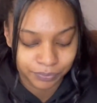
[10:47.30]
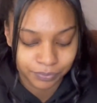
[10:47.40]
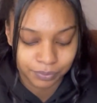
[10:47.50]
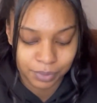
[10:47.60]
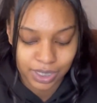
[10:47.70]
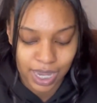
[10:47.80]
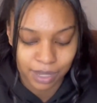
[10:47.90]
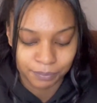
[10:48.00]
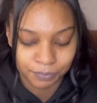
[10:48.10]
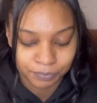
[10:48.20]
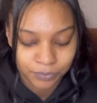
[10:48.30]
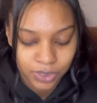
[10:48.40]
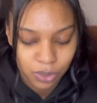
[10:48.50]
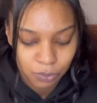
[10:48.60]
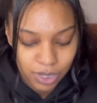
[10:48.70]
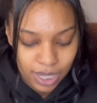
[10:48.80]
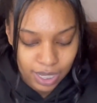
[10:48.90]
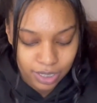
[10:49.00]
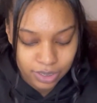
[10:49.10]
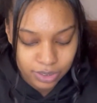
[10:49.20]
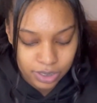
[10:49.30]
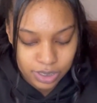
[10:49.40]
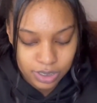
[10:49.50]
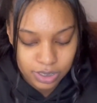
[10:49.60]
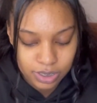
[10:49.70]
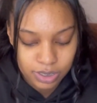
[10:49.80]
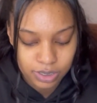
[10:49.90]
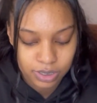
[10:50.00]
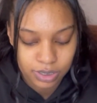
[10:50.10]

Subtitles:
But yeah, what else?